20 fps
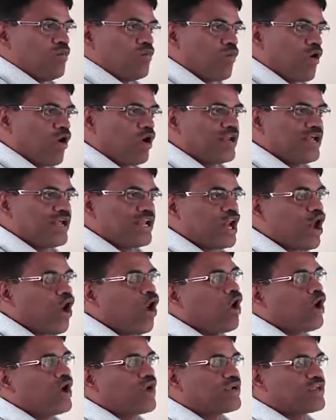
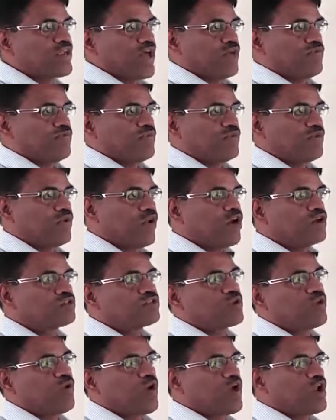polylog time, log
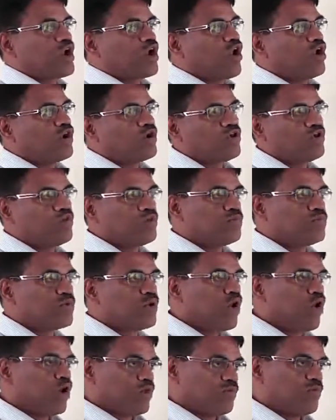square, log cube,
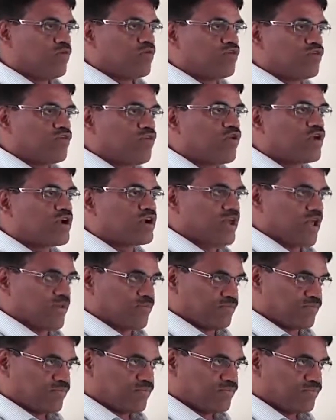log power 4 time.
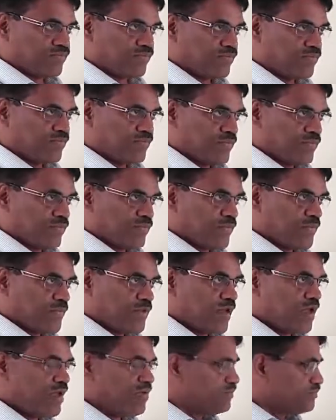
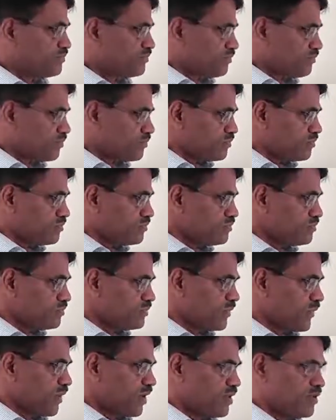Okay,
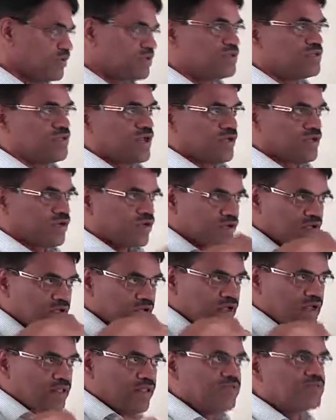this is
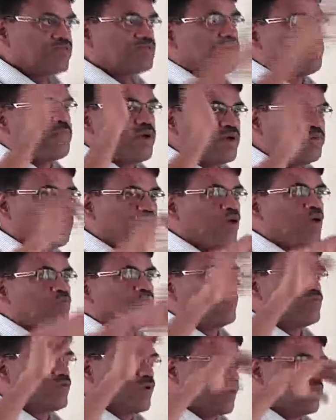this is a big
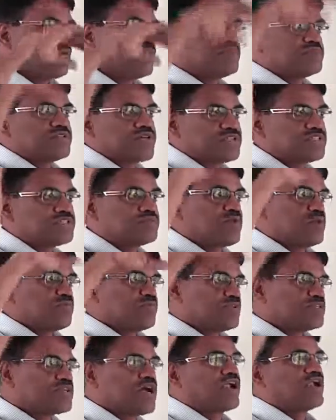open problem since
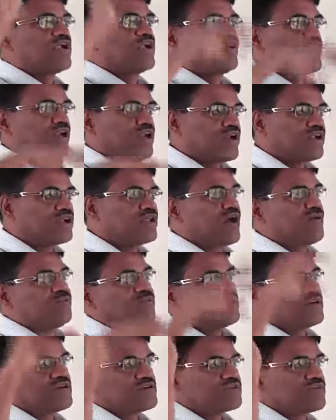people started looking at
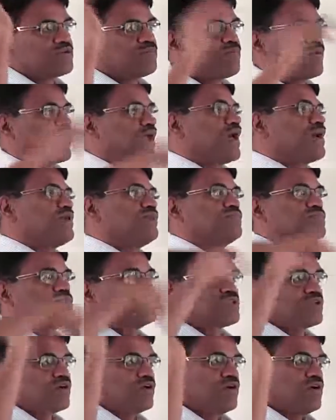numbers and primes,
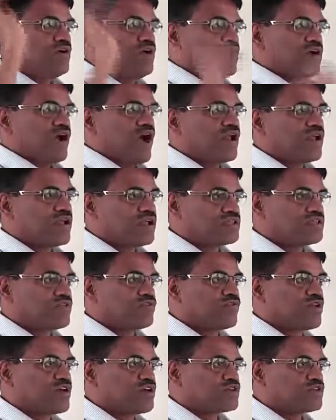hundreds of
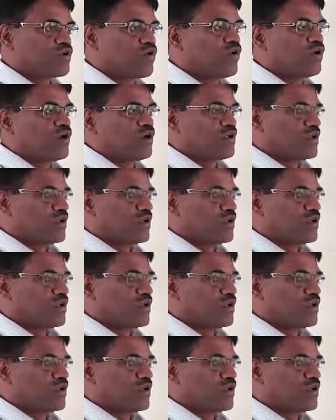years old,